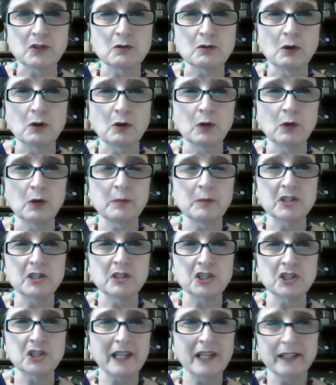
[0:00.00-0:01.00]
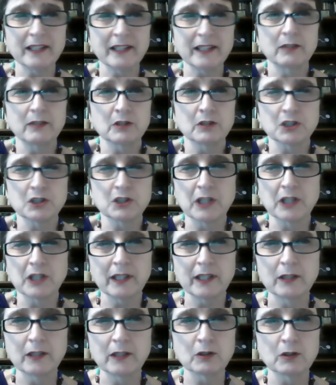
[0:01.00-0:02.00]
you know, I mean, Shelley, look at
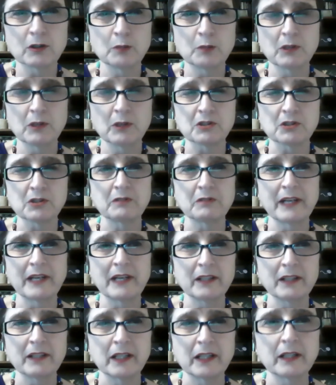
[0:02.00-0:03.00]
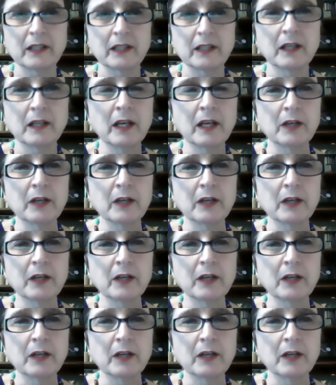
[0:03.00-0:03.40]
the Mask of Anarchy.